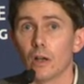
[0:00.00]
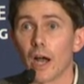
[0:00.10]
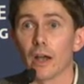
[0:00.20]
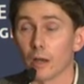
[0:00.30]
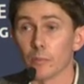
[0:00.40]

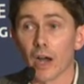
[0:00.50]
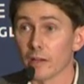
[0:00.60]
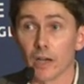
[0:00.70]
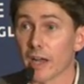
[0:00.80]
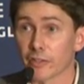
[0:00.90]

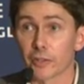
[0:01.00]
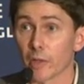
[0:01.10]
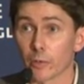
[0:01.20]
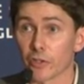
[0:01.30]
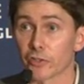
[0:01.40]
I asked him
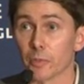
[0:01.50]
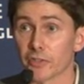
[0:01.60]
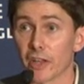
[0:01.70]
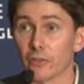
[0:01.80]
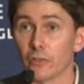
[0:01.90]
that question
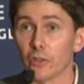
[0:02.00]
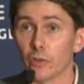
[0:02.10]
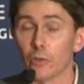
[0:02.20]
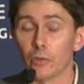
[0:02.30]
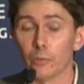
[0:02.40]
myself, and
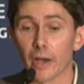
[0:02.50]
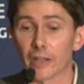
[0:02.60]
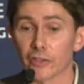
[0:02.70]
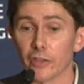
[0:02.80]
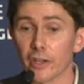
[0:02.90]
the
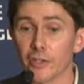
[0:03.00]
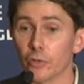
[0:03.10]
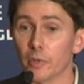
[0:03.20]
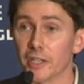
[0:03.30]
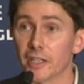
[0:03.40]
answer that he
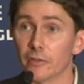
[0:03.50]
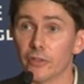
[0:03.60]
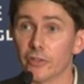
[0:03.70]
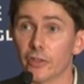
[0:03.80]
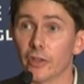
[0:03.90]
normally
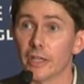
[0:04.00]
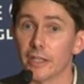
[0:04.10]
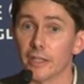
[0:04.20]
gives is that